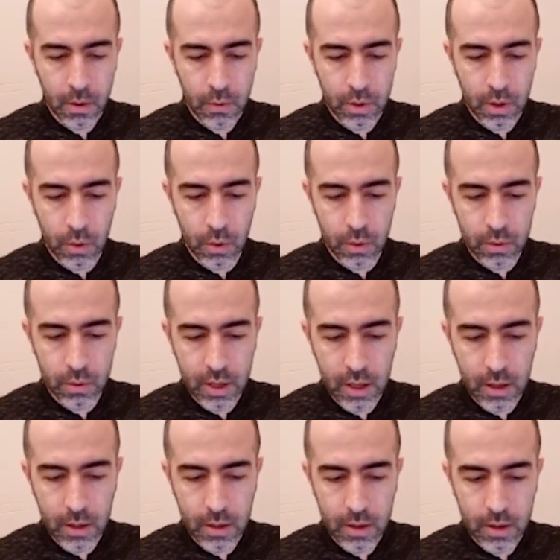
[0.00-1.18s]
with
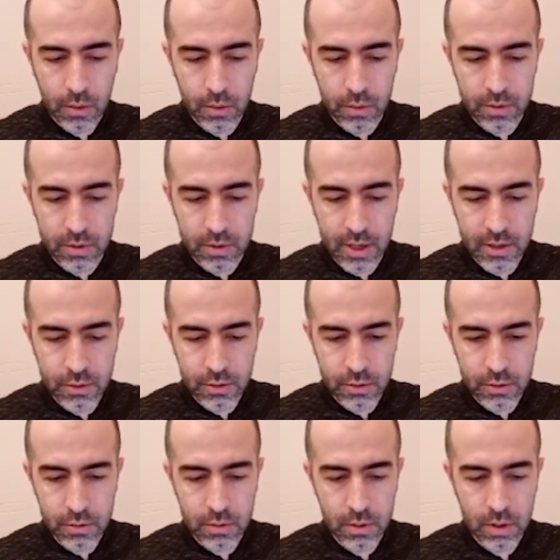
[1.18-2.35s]
only
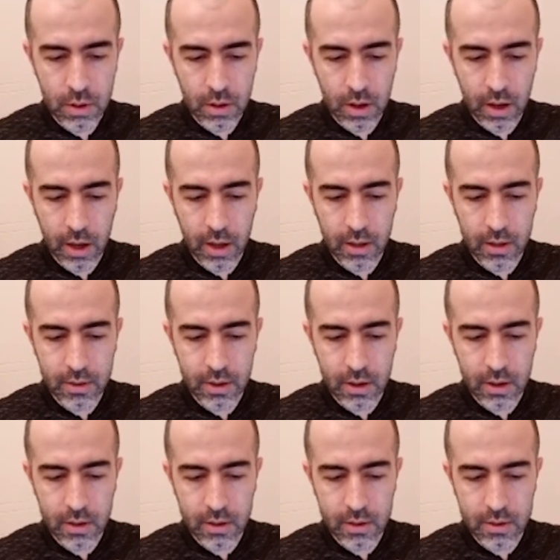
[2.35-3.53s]
consensus and
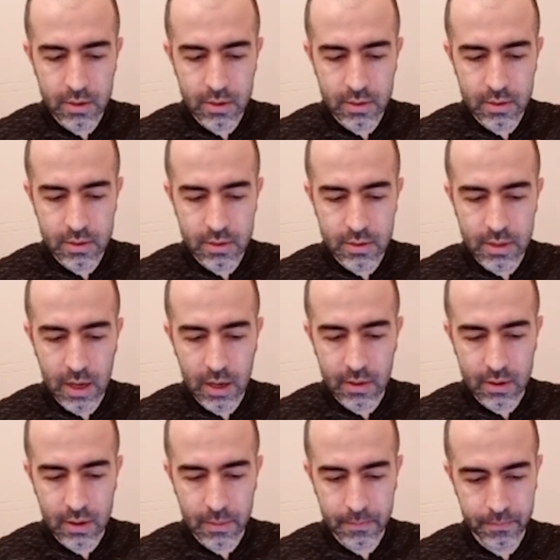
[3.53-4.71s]

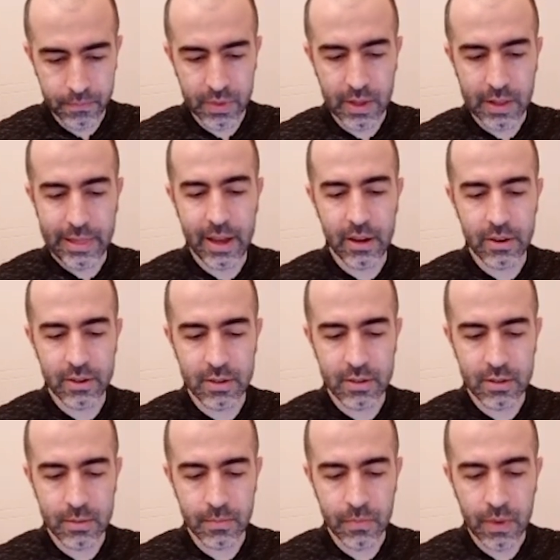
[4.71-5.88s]
data layers.